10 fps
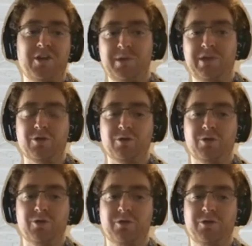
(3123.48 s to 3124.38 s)
to be
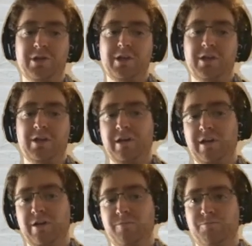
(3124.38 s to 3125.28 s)
called?
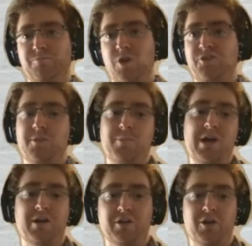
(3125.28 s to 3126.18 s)
What's the
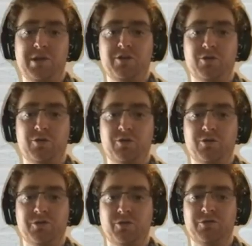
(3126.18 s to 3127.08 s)
bucket going to be
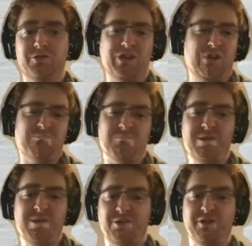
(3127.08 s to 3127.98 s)
called? Or
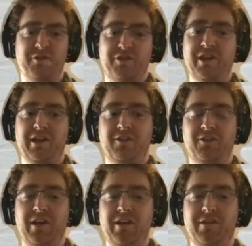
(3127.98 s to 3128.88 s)
maybe 3 or 4
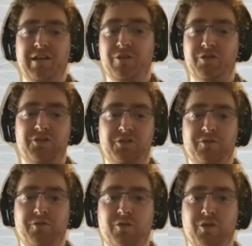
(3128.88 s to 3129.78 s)
things, and it'll just do
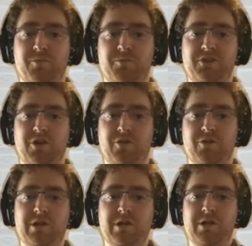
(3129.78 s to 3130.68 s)
it for them. So
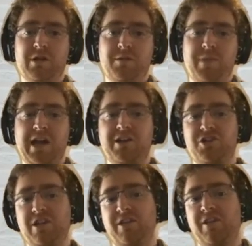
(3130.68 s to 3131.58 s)

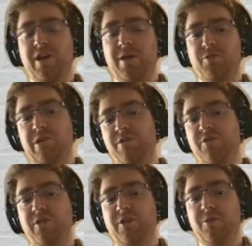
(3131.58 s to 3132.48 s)
packaging things up and
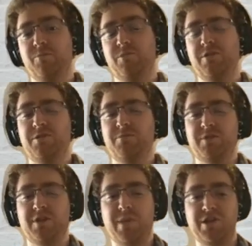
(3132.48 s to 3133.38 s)
reusing them, didn't
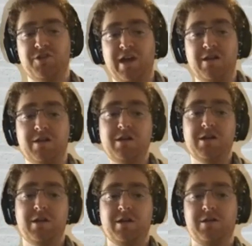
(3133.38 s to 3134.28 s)
mention that.
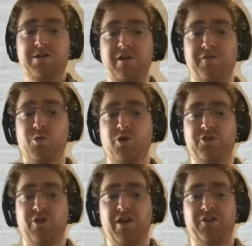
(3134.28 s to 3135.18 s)
Terraform
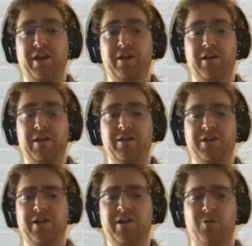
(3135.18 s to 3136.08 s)
also has like a
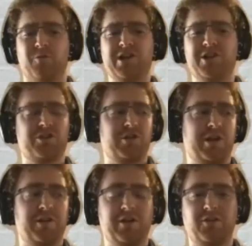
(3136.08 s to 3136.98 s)
Terraform registry, I
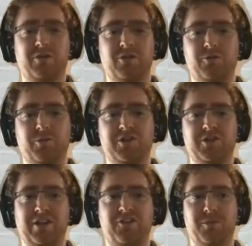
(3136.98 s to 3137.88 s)
think it's called, which is
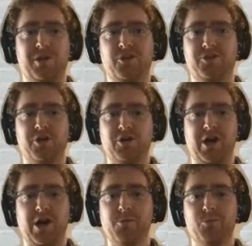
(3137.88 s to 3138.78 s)
like similar to the Docker
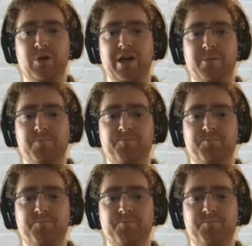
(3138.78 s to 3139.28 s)
Hub, where